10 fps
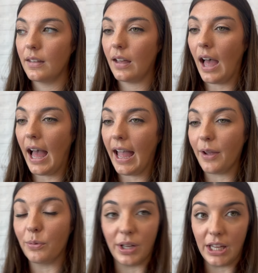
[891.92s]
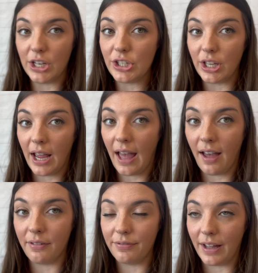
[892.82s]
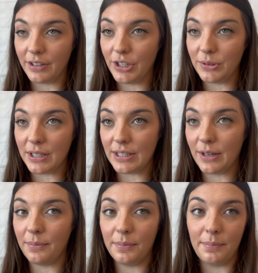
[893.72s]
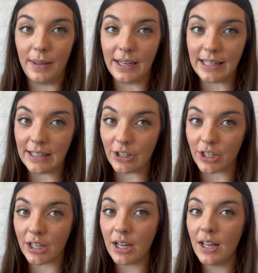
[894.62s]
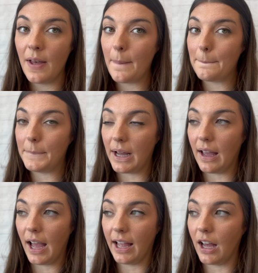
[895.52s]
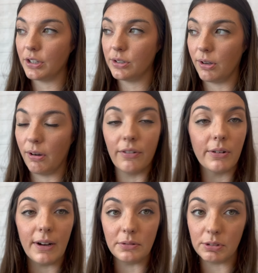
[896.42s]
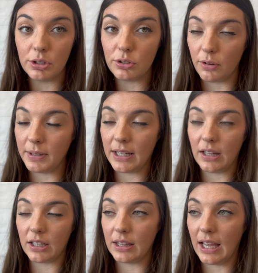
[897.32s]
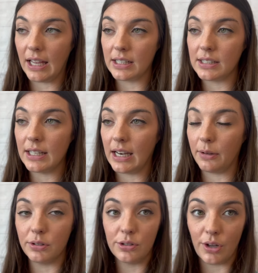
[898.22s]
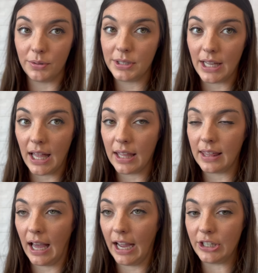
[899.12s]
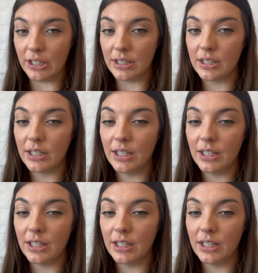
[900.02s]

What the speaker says: I really should have found a new system mid-year, but I got so overwhelmed with so many other things and I was so sick that I just